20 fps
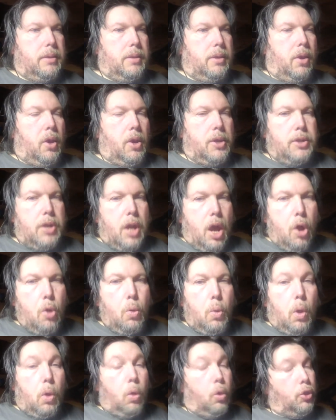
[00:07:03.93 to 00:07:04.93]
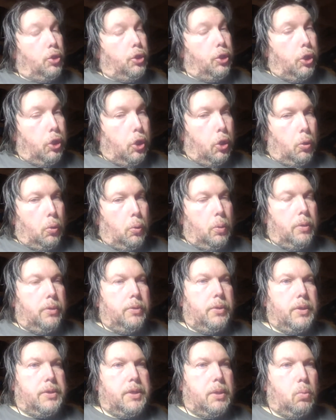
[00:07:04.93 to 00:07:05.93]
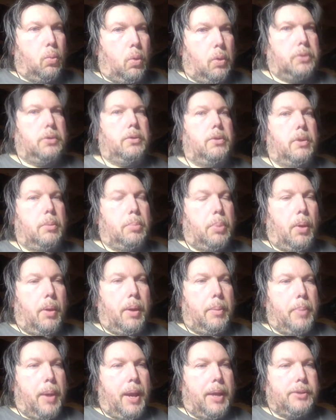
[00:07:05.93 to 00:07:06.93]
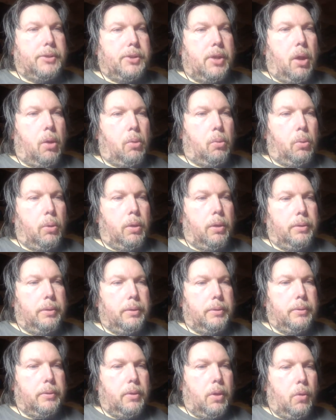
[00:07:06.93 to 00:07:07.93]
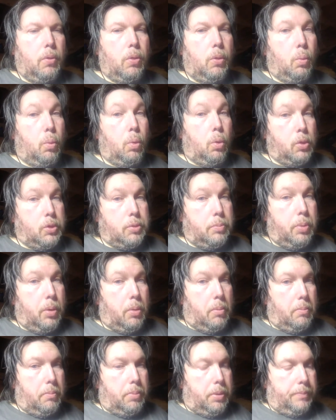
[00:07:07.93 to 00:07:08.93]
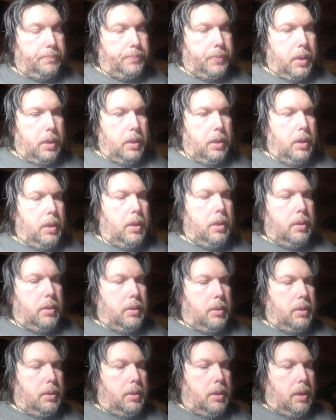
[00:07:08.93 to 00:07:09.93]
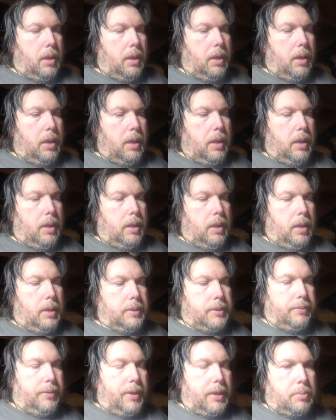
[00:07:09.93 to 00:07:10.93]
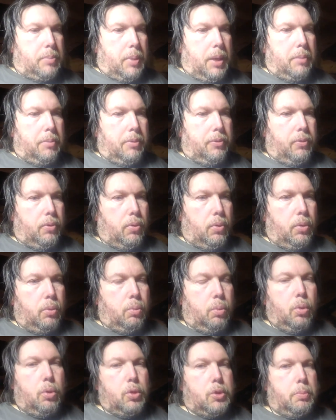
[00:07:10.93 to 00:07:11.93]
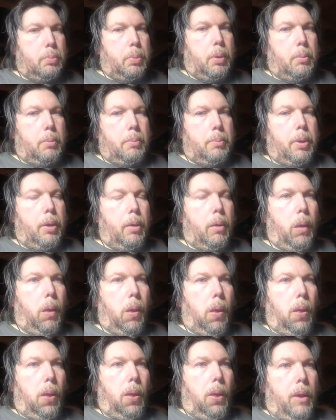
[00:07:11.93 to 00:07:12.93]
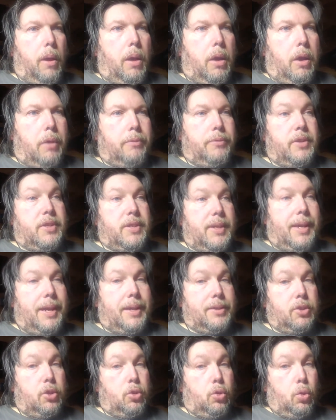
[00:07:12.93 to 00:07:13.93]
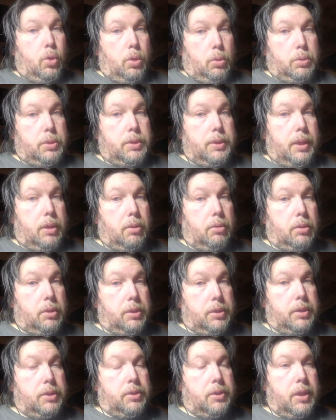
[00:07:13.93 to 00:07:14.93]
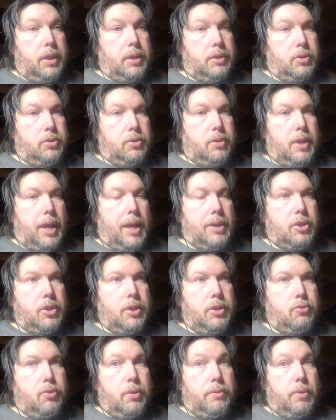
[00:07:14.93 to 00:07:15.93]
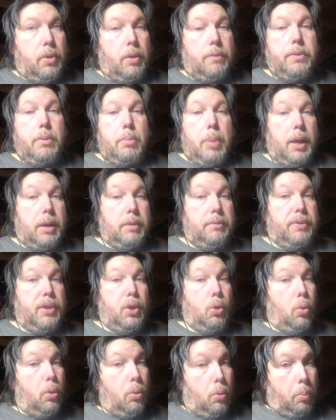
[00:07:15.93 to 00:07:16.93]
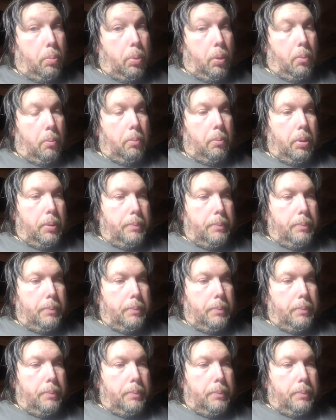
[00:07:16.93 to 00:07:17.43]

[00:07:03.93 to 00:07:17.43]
I know or knew that it wasn't the bypass hole on the water pump. As I've explained before, the water pump obviously has an oil seal, because it's actually driven off the back of the oil pump.